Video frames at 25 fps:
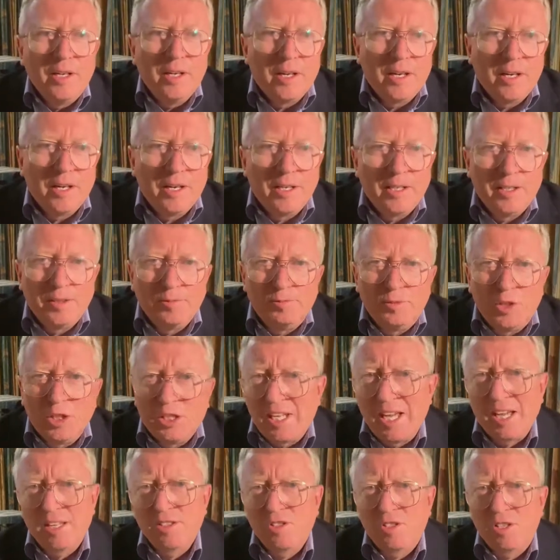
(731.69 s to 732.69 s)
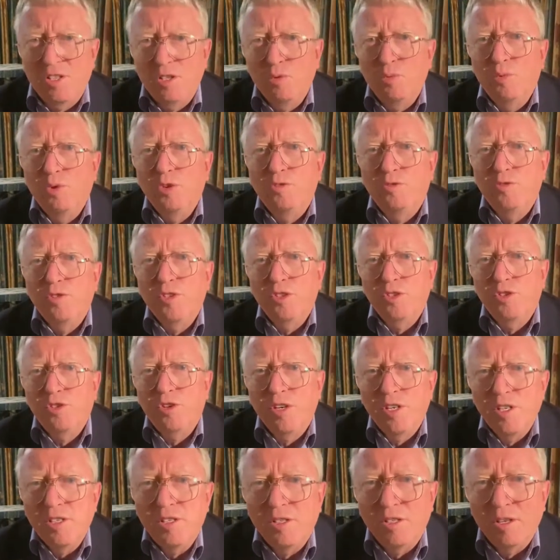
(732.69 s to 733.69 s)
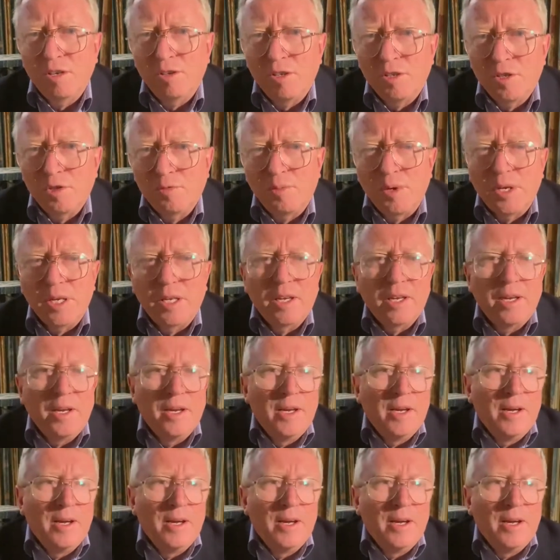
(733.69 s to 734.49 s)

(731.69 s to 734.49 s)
You can't see the wood for the trees, so to speak.